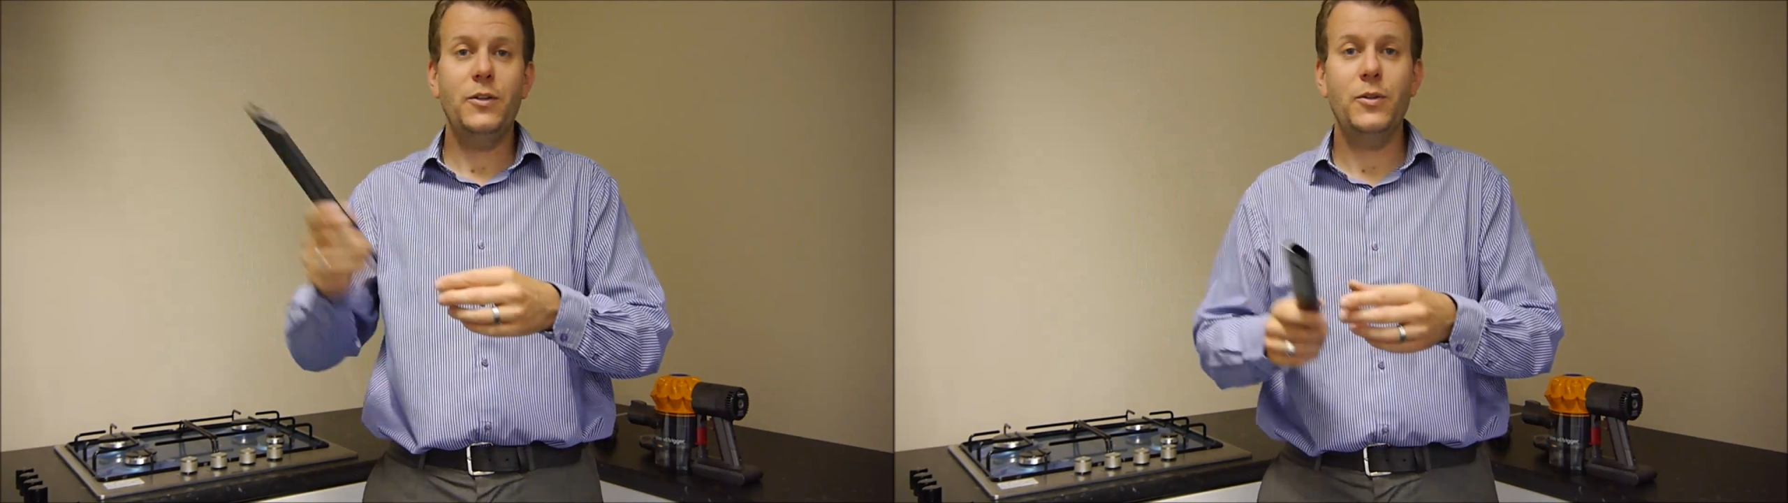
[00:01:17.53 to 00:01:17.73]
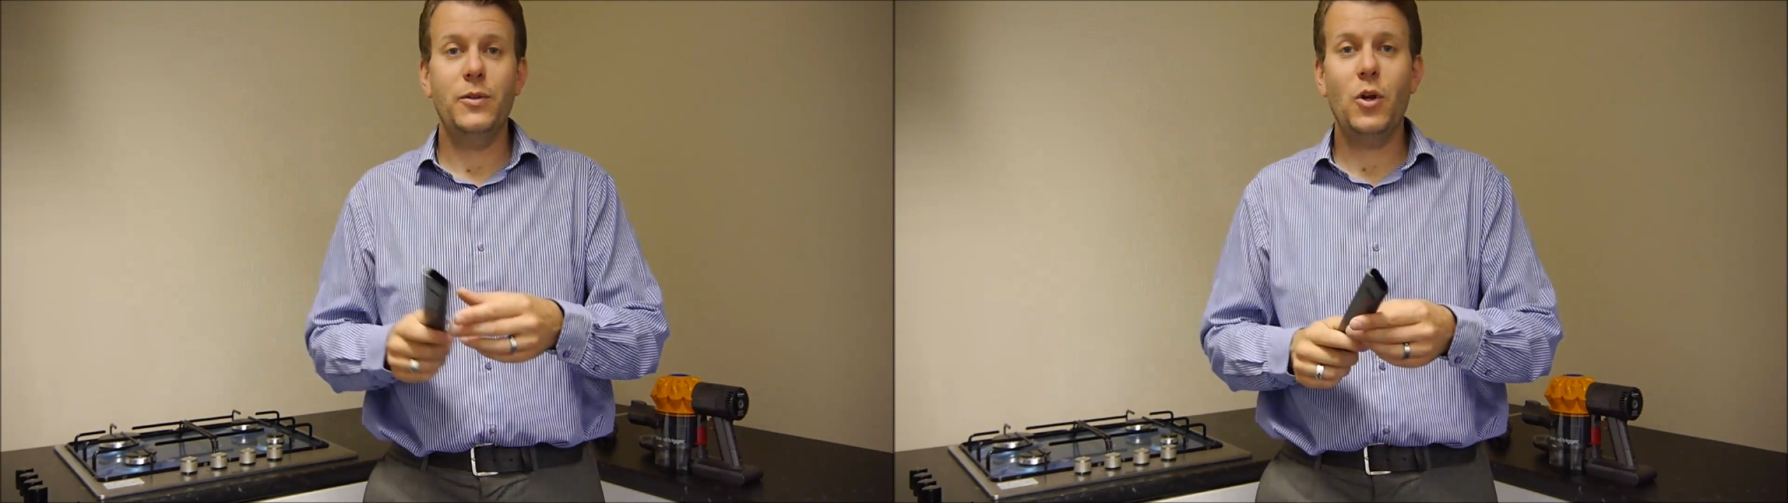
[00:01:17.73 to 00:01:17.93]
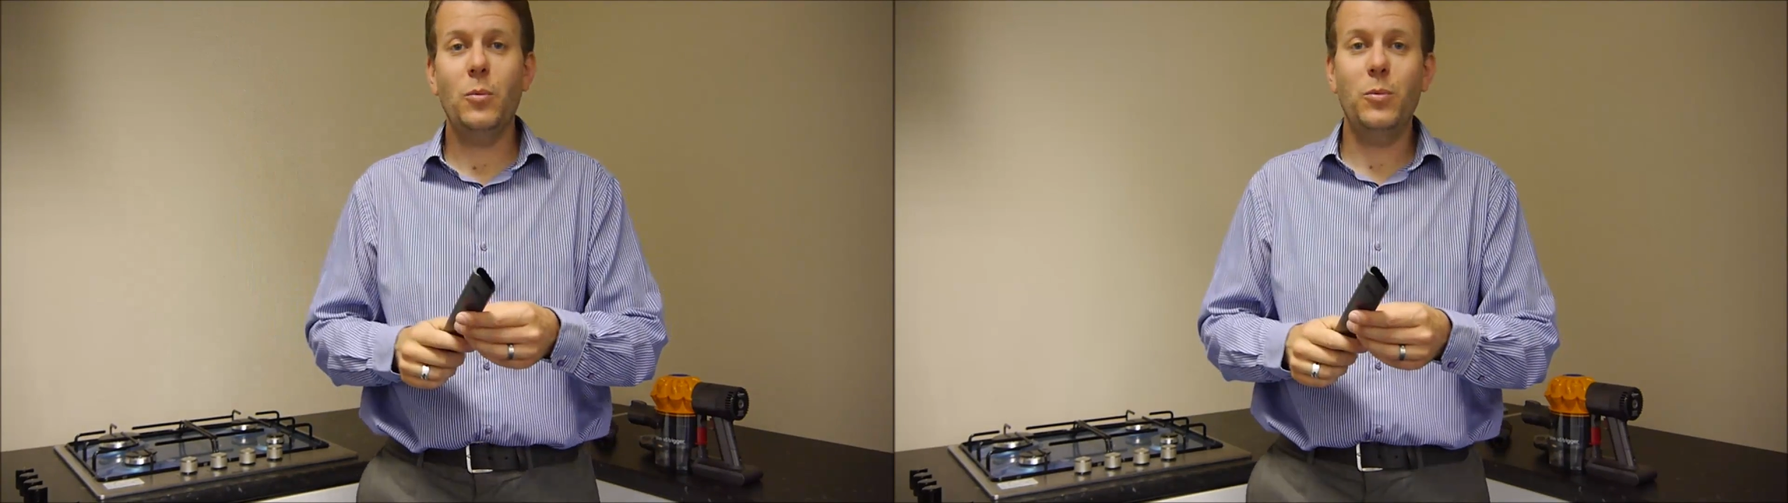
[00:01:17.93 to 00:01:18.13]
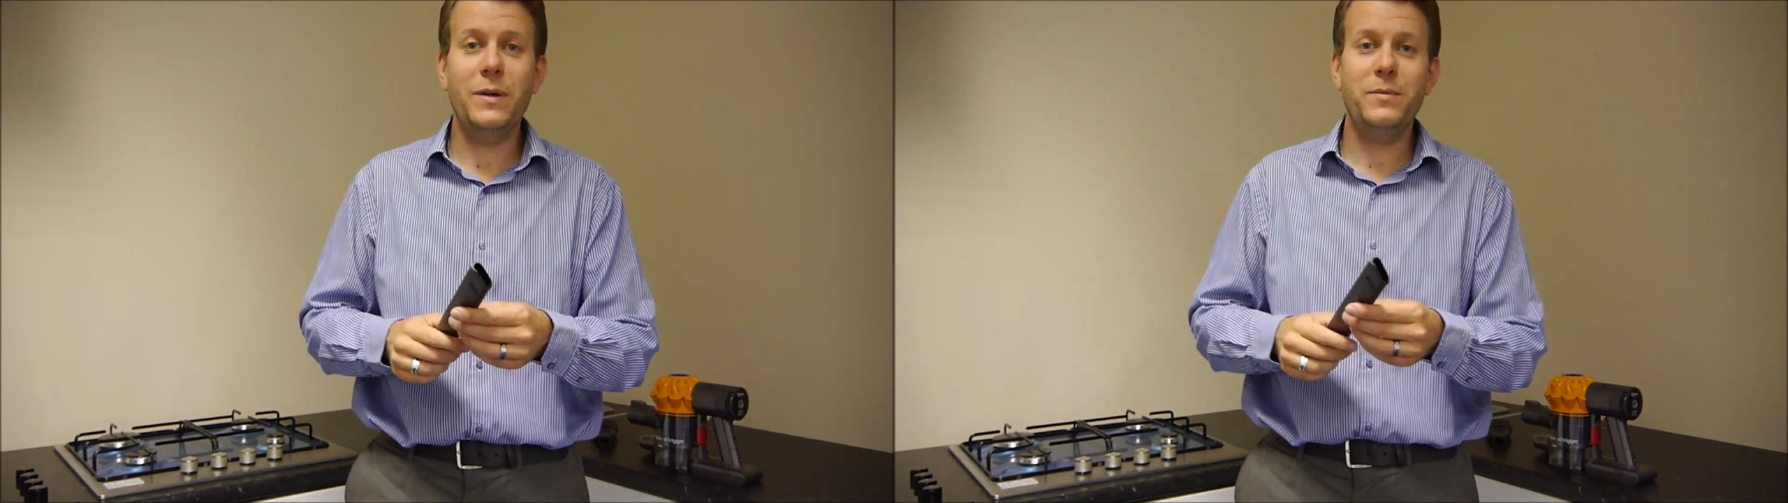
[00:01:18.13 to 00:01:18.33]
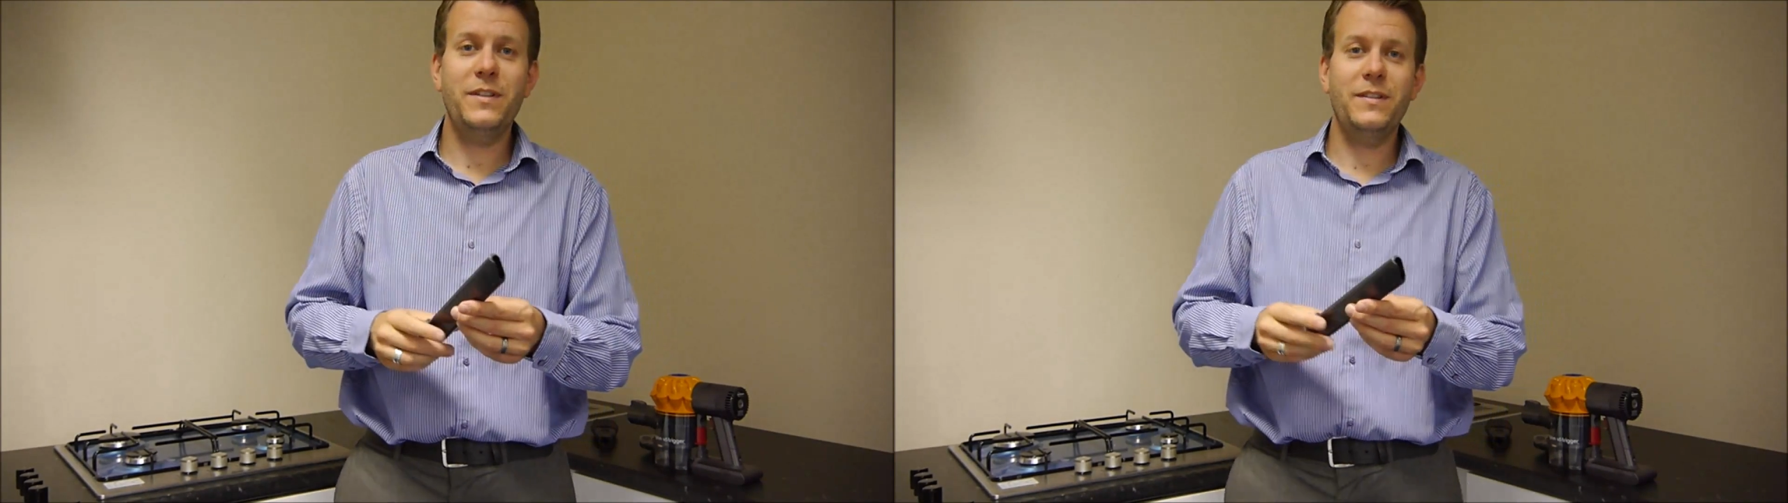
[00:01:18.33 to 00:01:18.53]
do
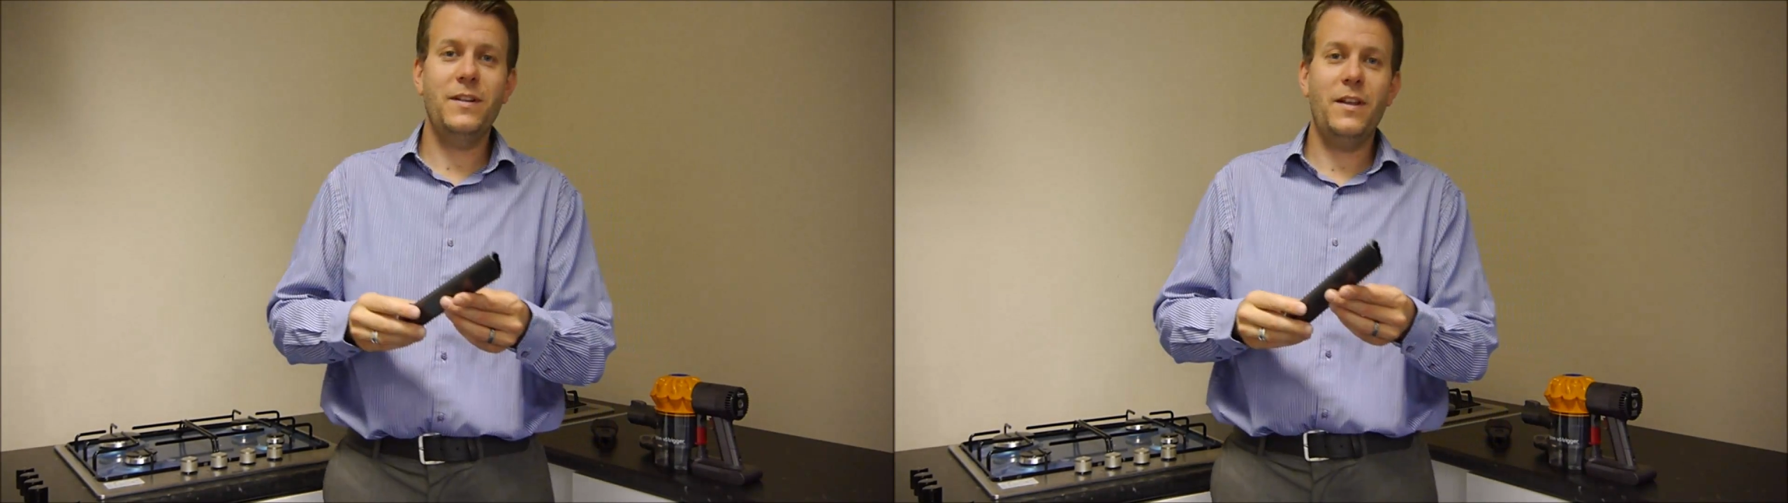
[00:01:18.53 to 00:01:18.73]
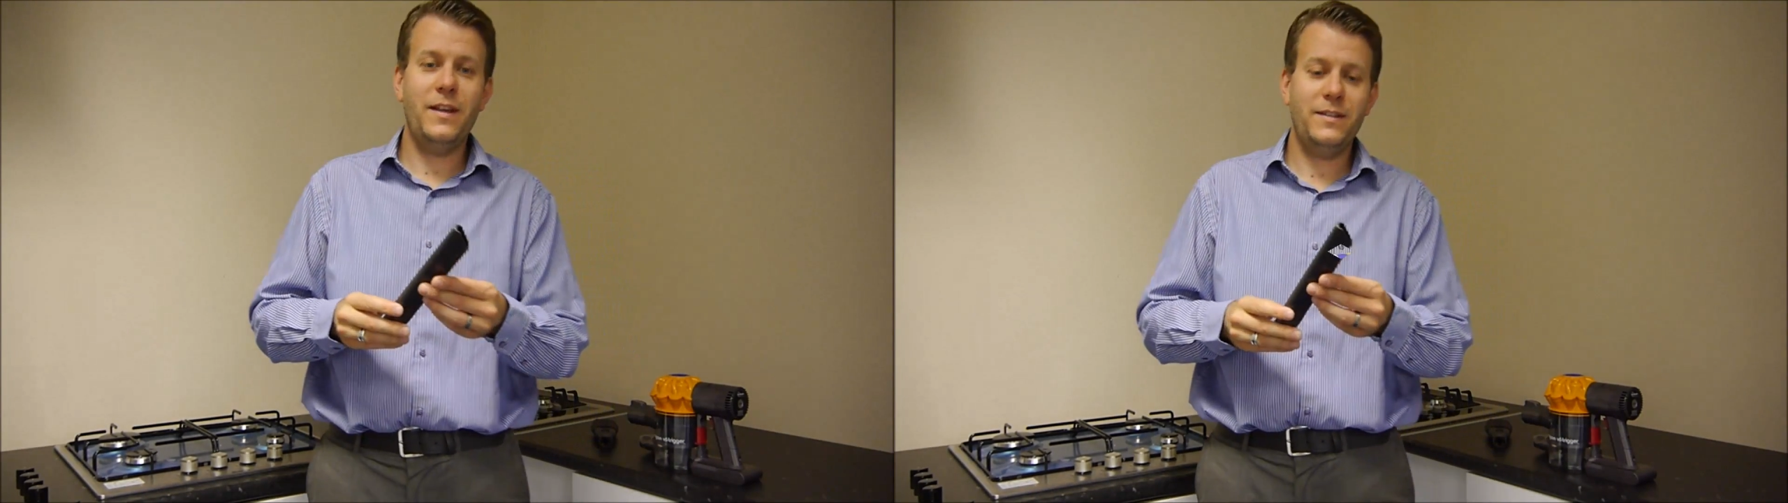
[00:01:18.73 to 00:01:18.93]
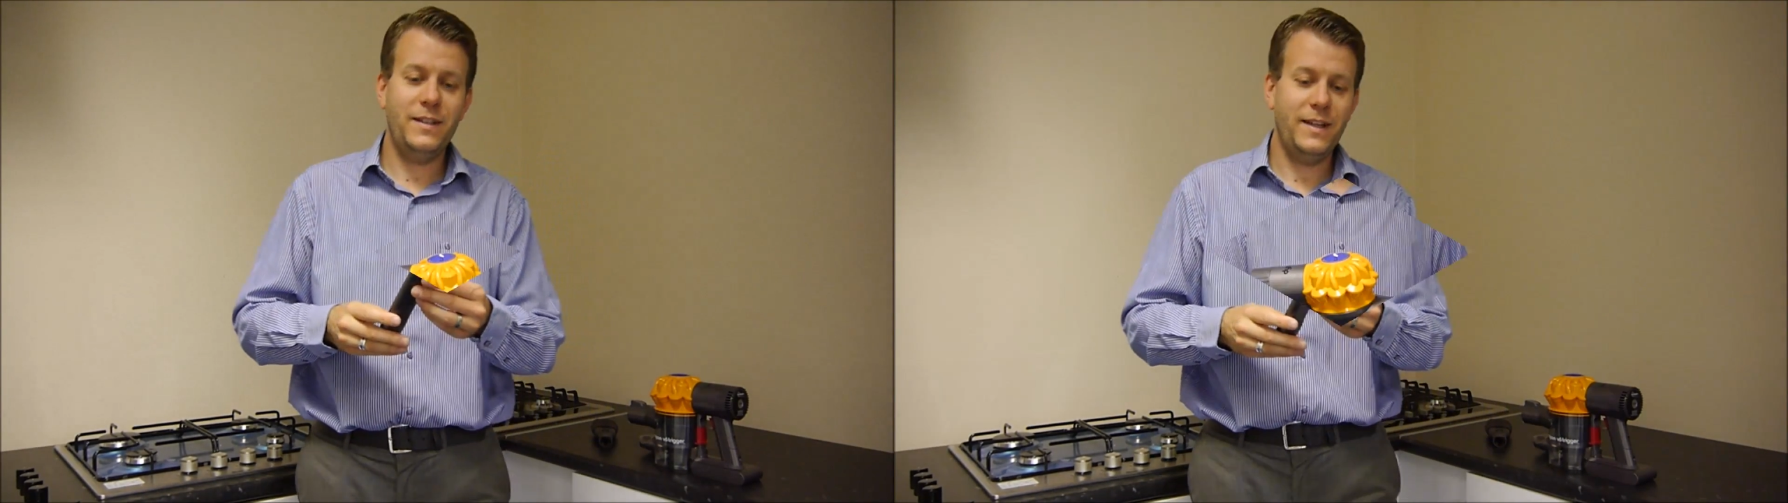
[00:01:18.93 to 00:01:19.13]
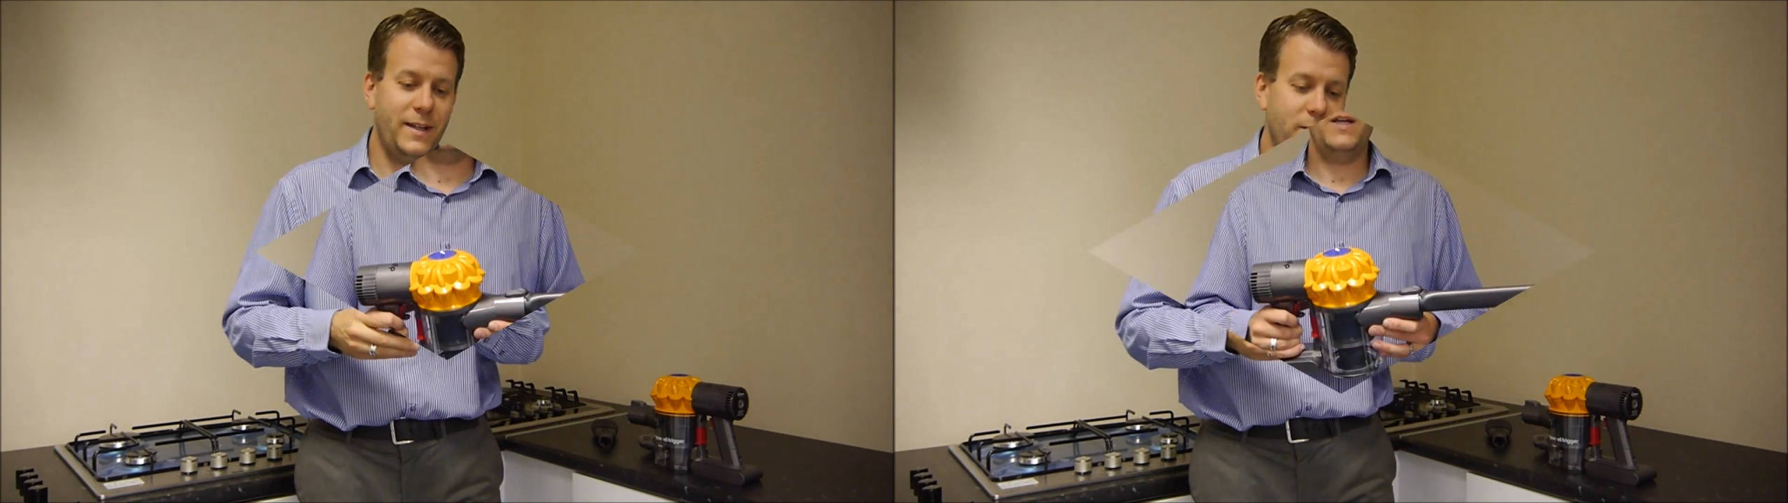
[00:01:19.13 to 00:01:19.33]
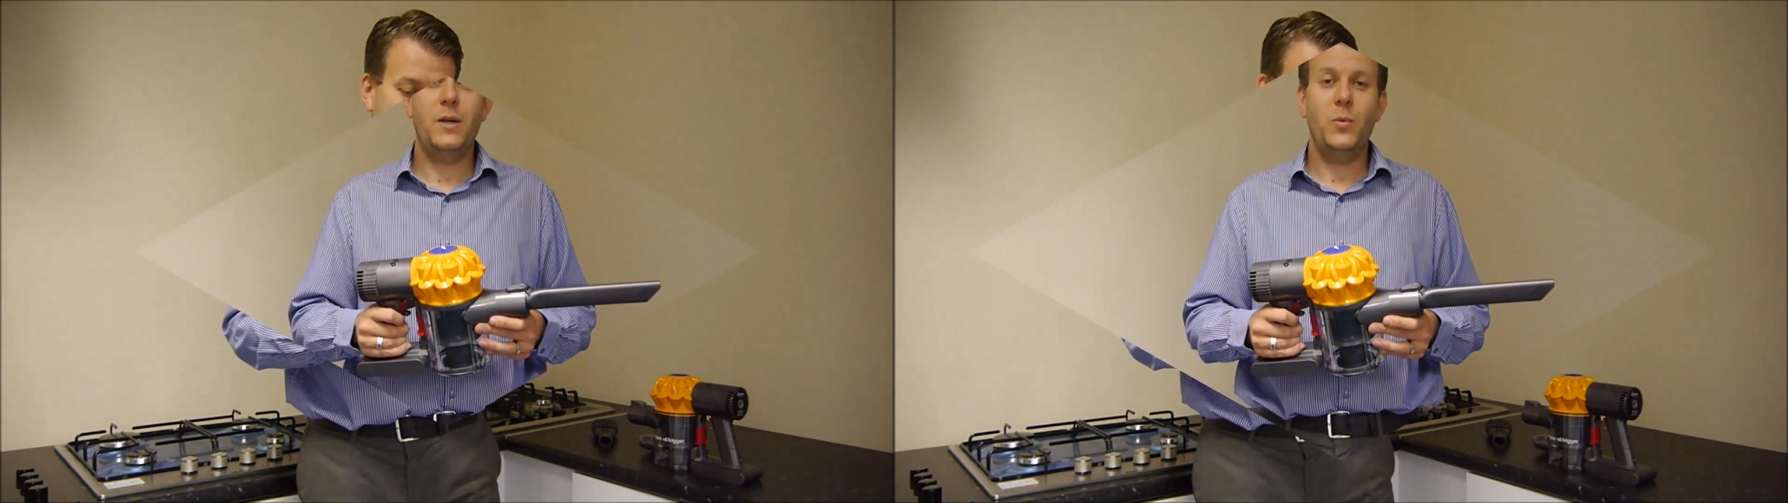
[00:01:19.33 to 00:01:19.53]
cobwebs, things like that in your
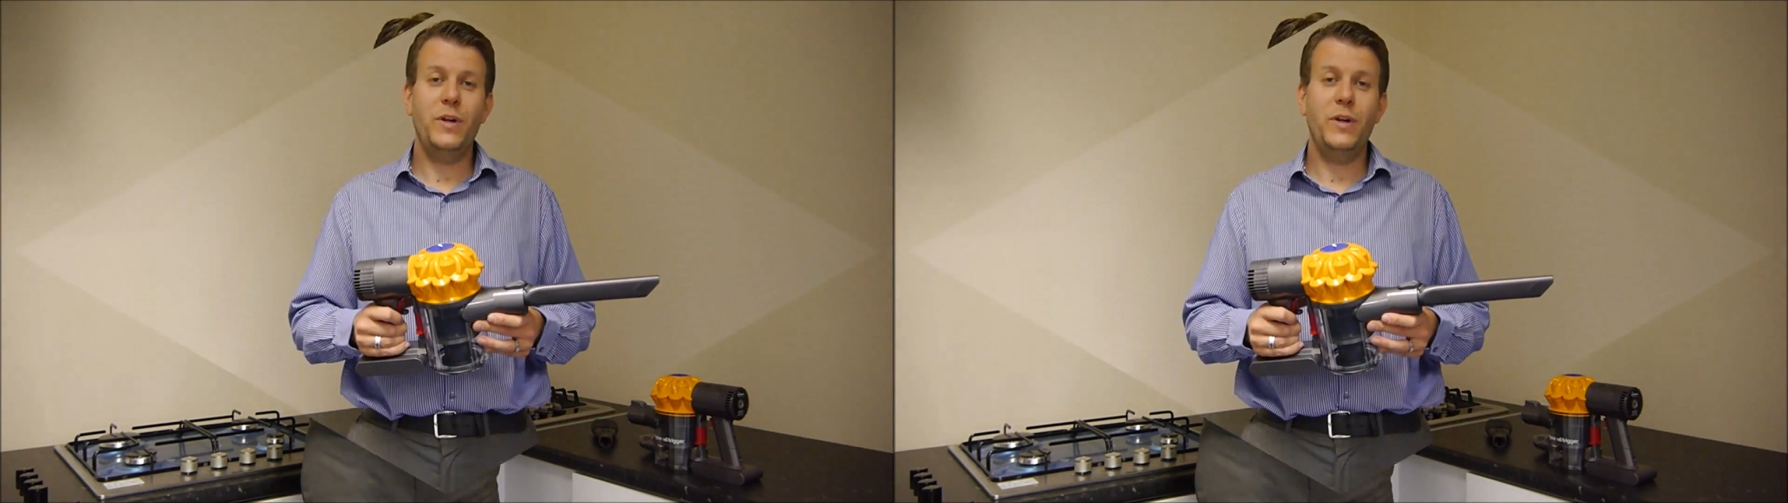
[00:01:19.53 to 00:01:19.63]
house.